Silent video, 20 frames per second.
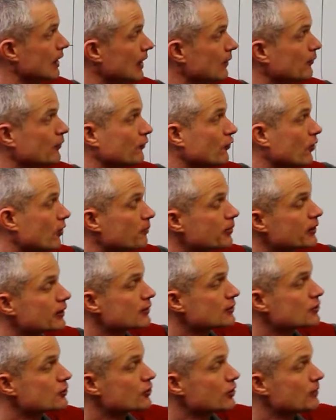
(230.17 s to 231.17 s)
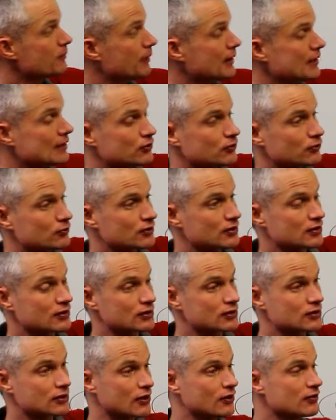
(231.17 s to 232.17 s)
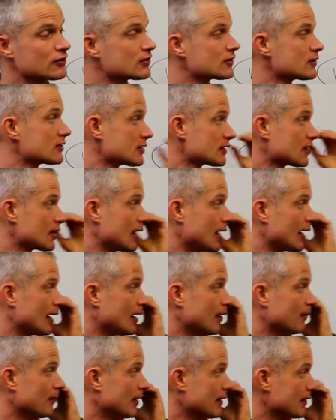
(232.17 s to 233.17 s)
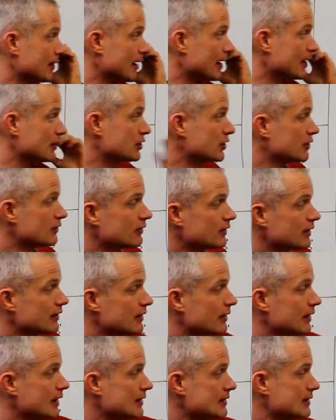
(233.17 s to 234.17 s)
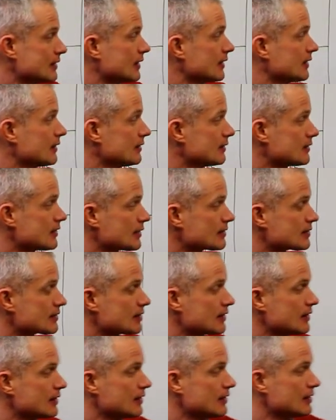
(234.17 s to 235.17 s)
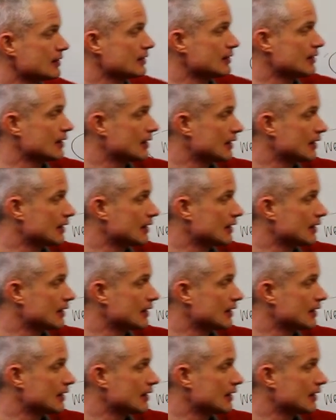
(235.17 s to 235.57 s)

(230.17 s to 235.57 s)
we've got predatory beetles and stoats, and they're generally eating just the